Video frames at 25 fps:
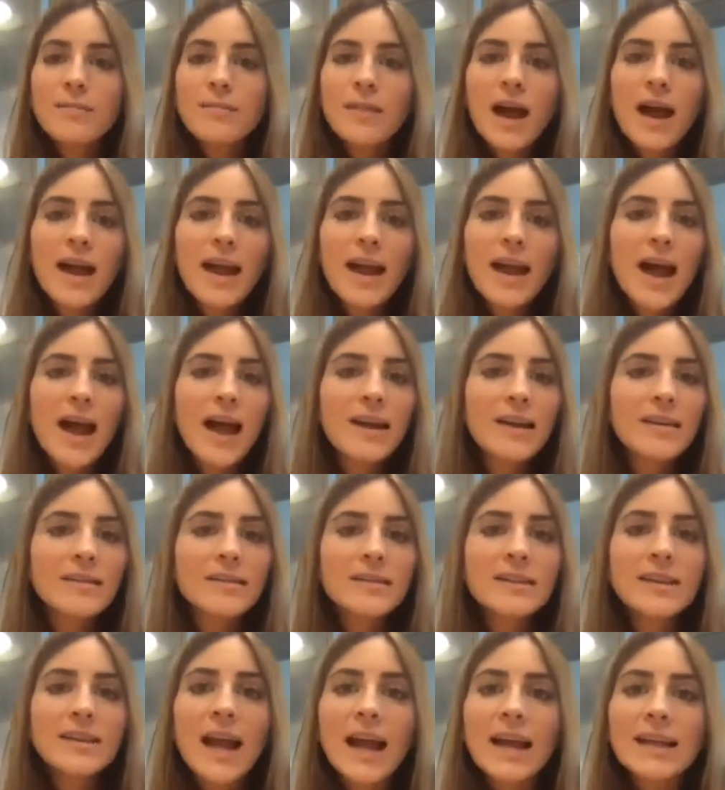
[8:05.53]
I had
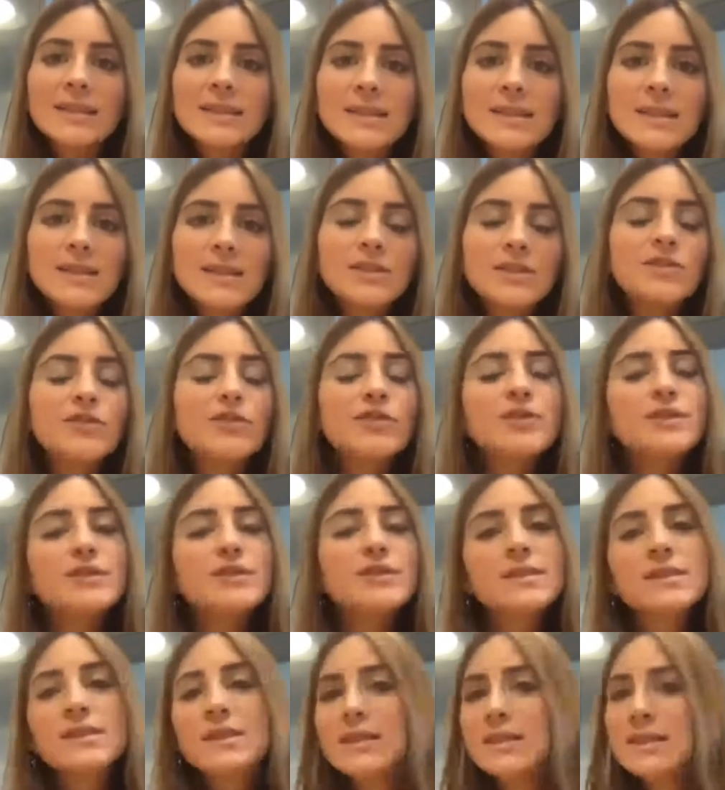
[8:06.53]
19-year-olds
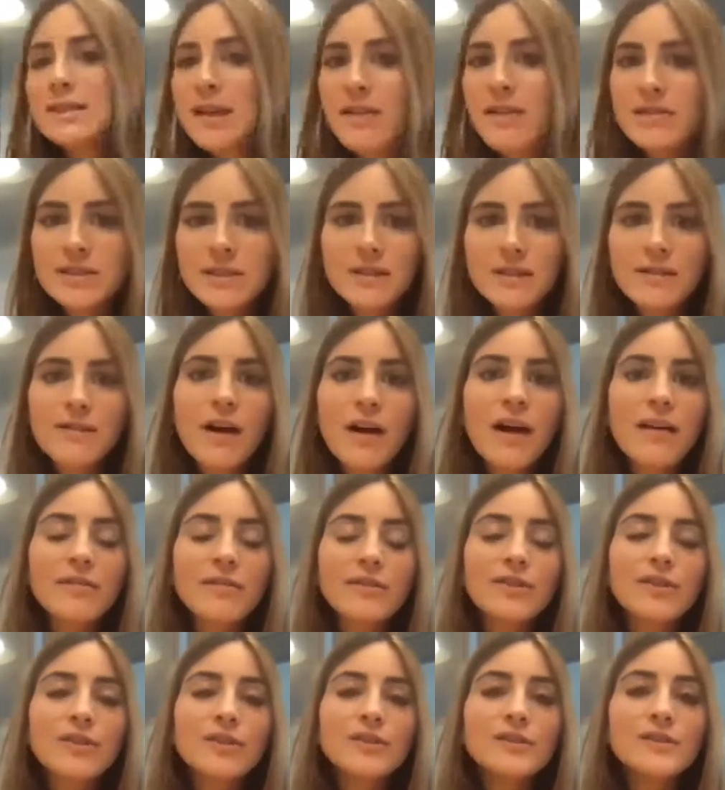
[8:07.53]
to
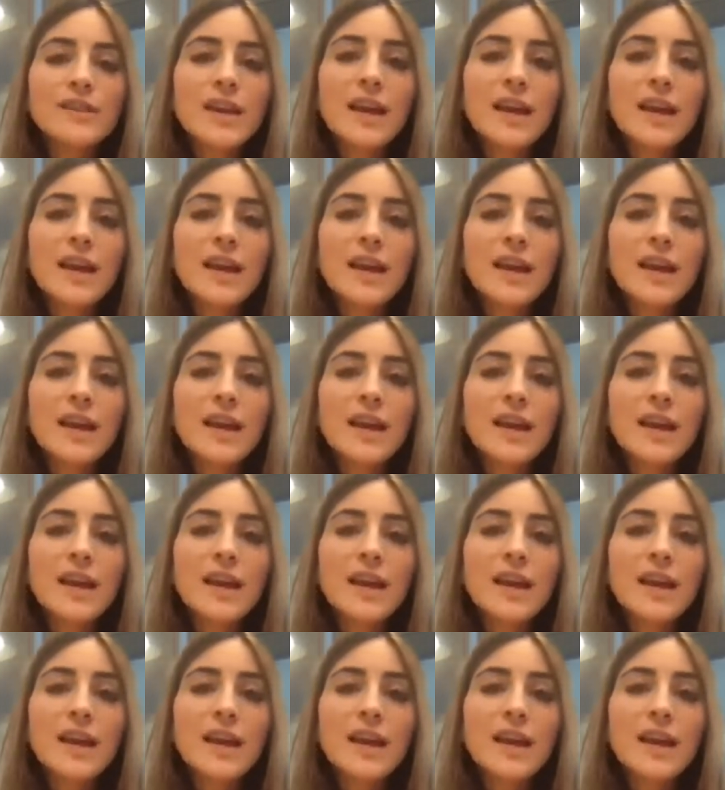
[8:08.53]
75-year-olds.